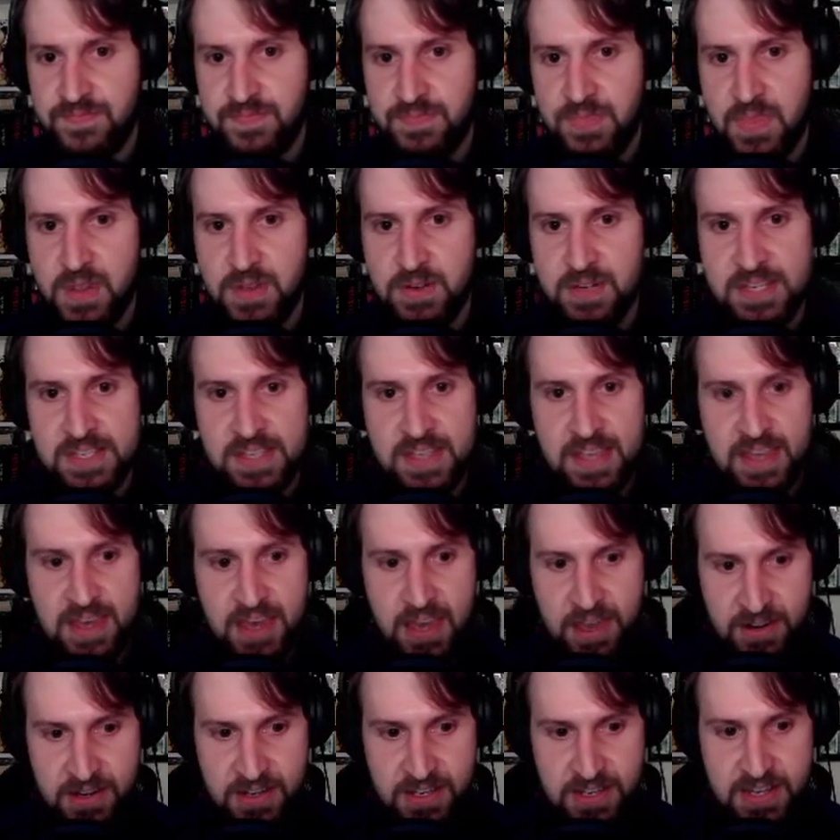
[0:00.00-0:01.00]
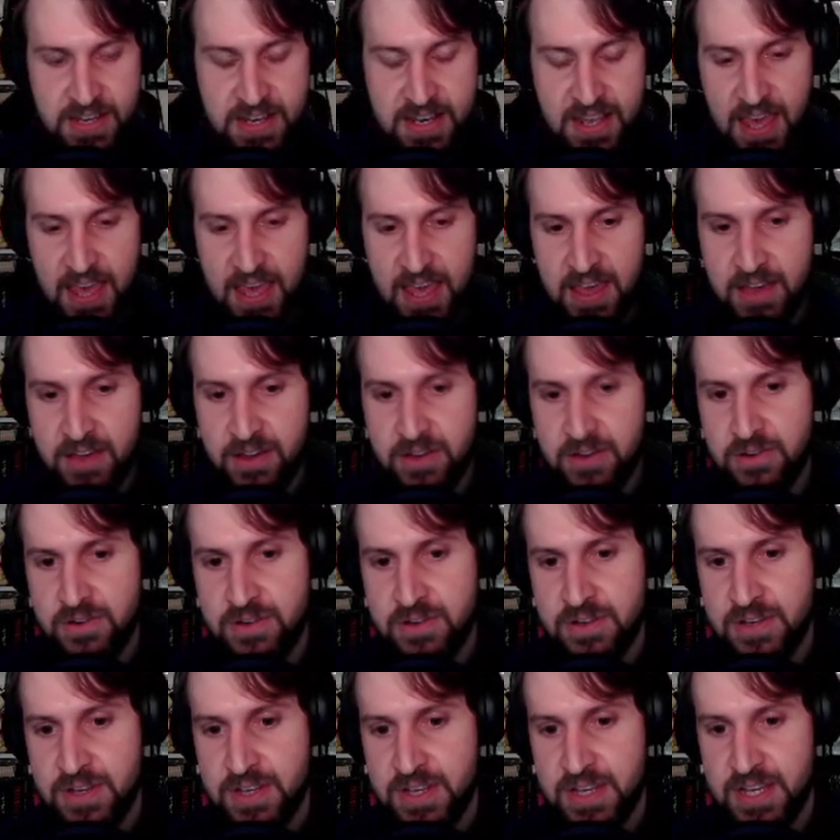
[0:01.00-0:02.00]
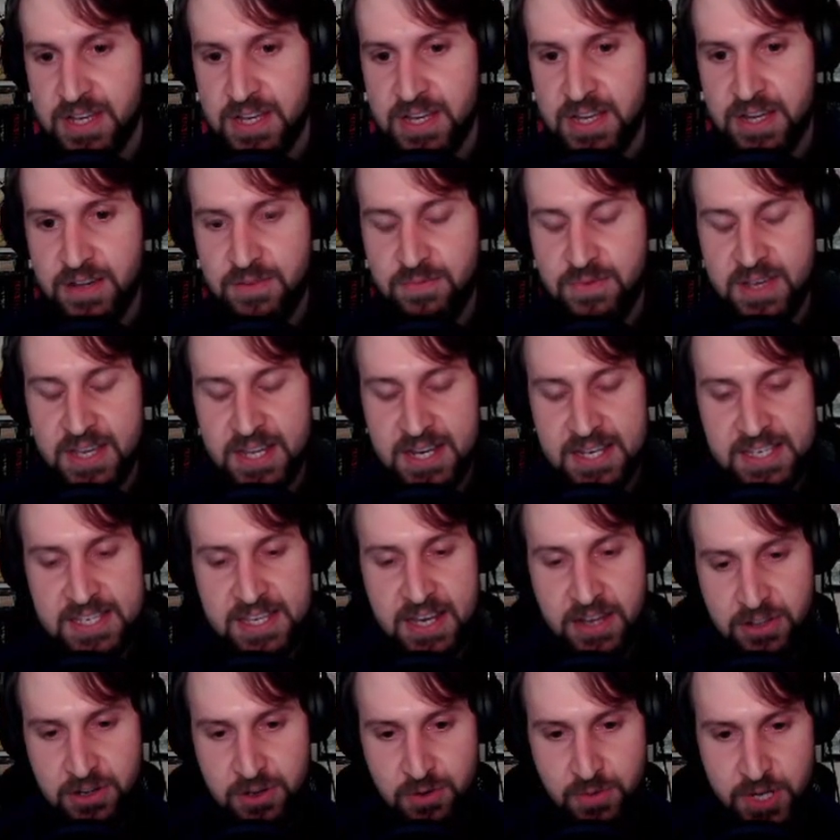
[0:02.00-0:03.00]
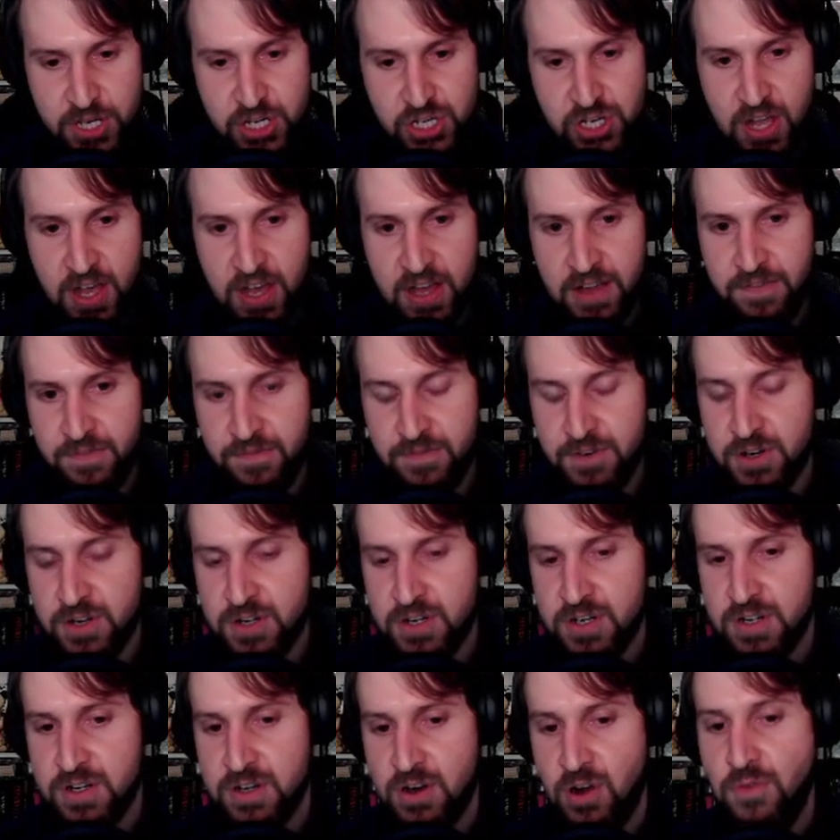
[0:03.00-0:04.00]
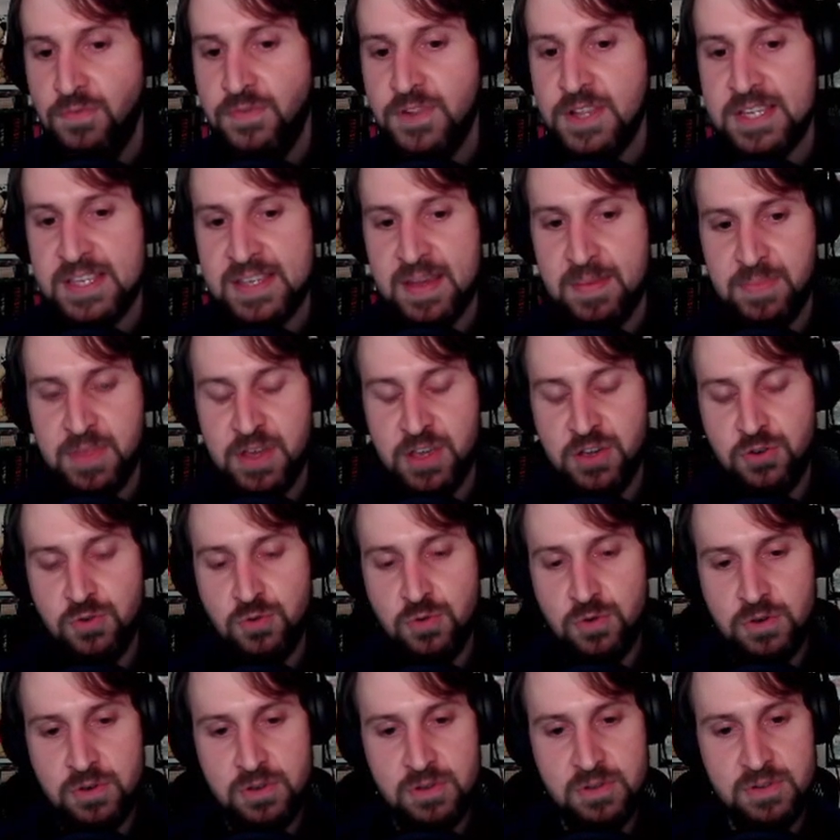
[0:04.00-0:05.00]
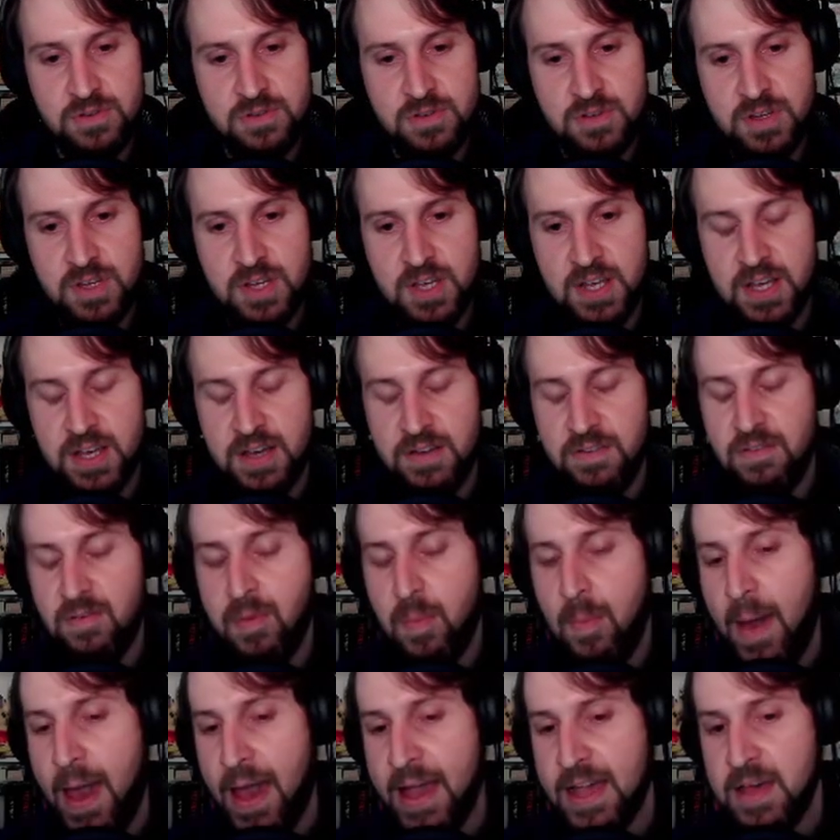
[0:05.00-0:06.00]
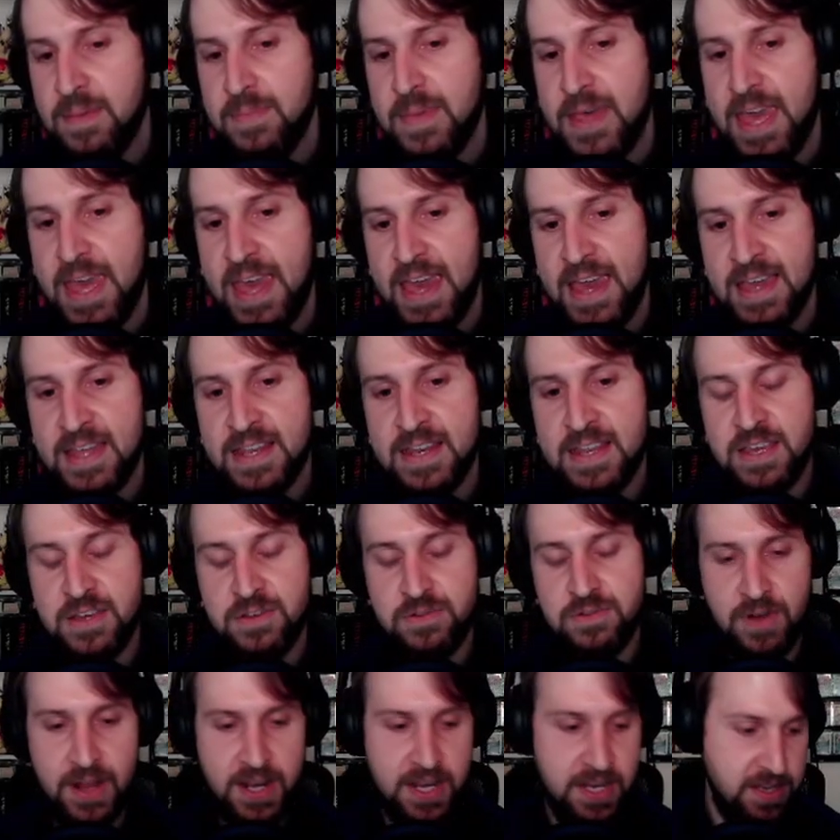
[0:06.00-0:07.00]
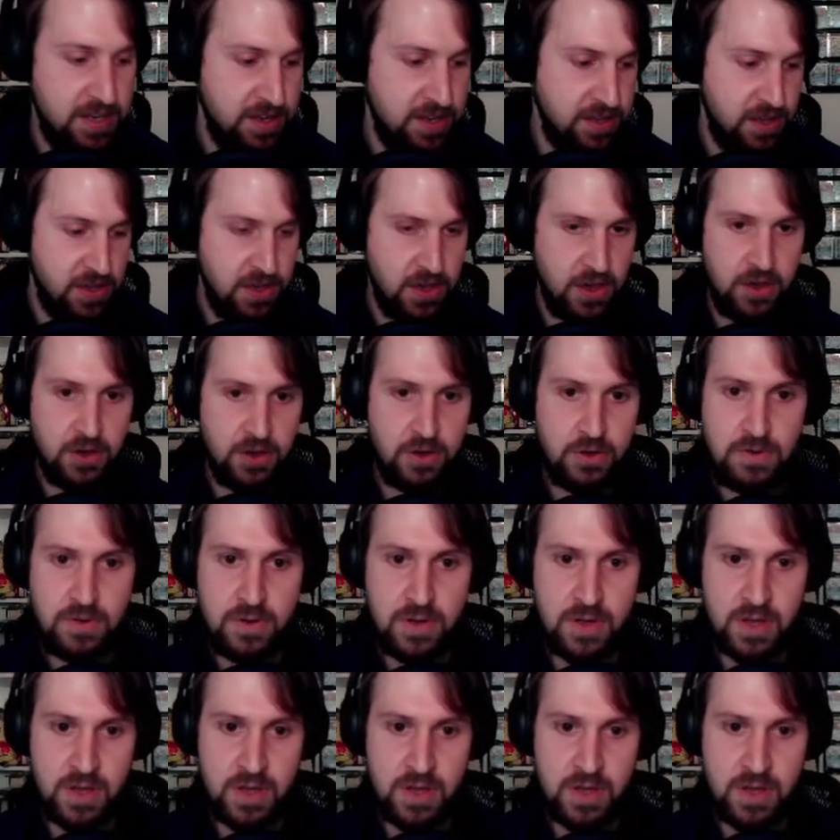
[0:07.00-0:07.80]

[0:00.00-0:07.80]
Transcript: Which is the guaranteed KO. We got a Stellar Wish off for hopefully something cool. We have a backup candy ready to go.